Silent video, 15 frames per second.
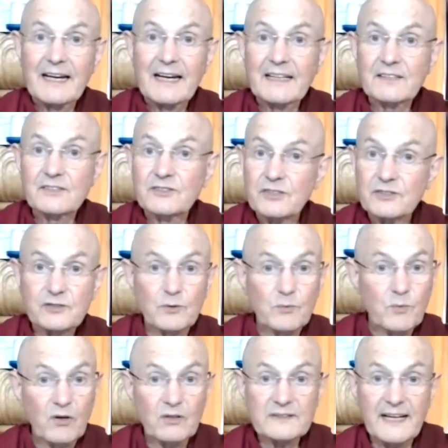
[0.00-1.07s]
is just to
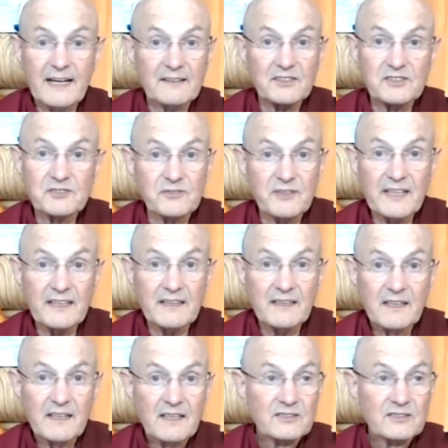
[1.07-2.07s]
walk down the street,